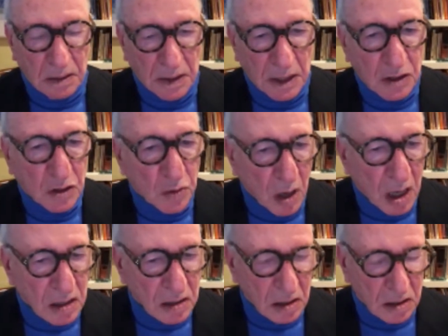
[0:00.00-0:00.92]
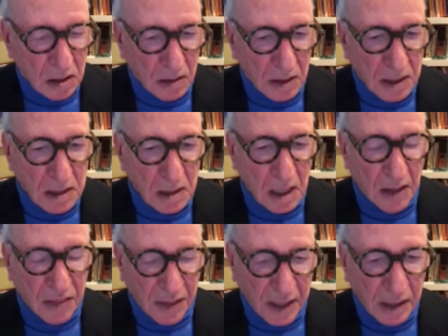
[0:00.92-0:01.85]
There are two answers to this,
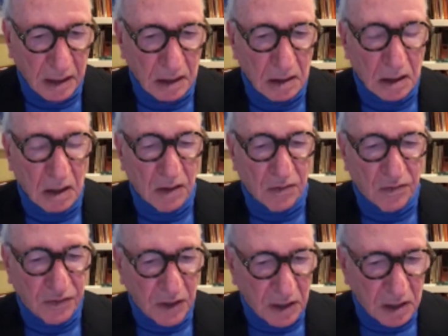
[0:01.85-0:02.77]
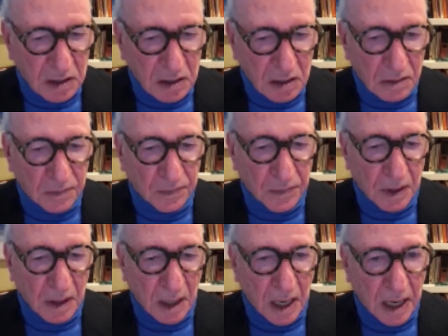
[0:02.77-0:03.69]
I think. First,
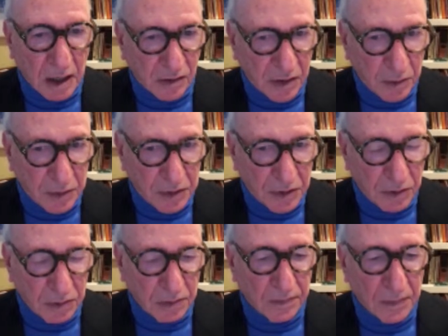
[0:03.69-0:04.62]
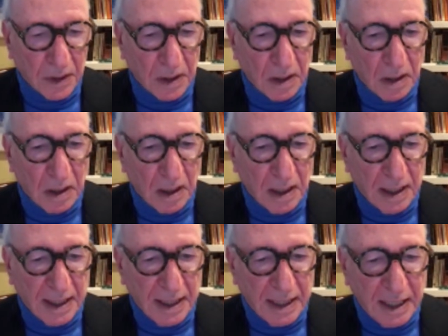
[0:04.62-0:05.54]
I agree with you.
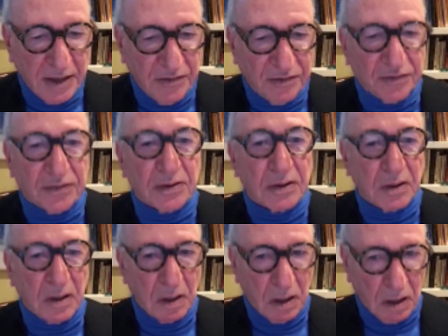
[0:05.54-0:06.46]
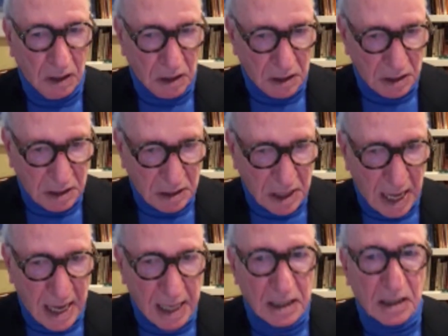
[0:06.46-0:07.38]
If
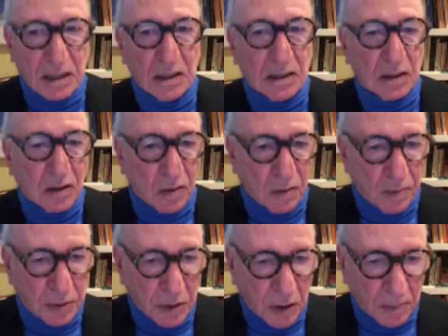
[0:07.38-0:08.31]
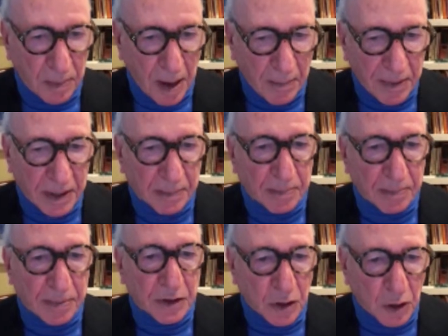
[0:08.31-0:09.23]
standard public
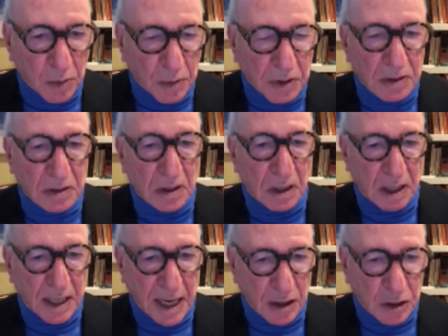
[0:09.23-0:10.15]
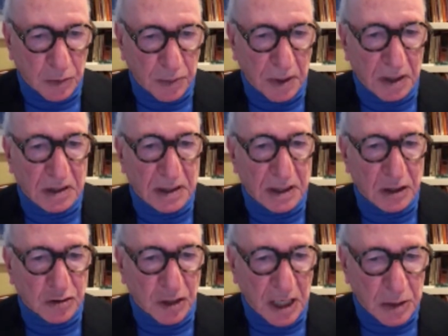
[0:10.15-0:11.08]
procurement accountability
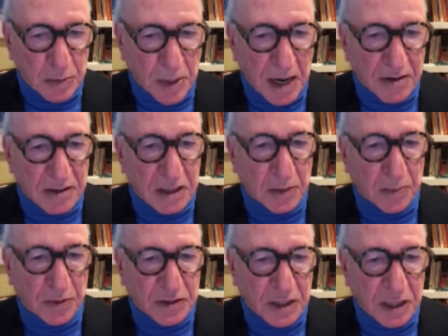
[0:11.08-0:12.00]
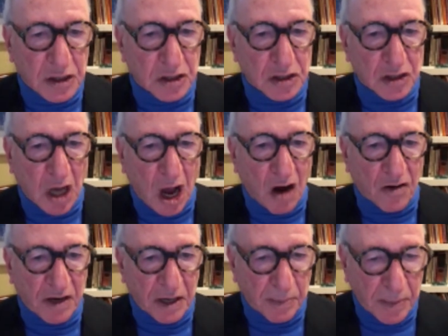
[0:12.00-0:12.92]
and transparency procedures
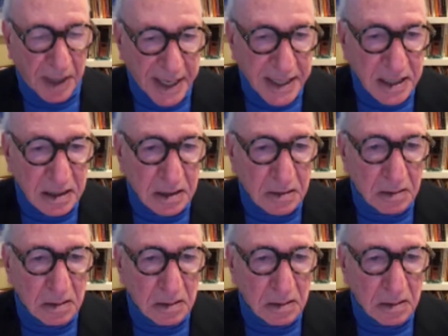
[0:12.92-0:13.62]
are in place,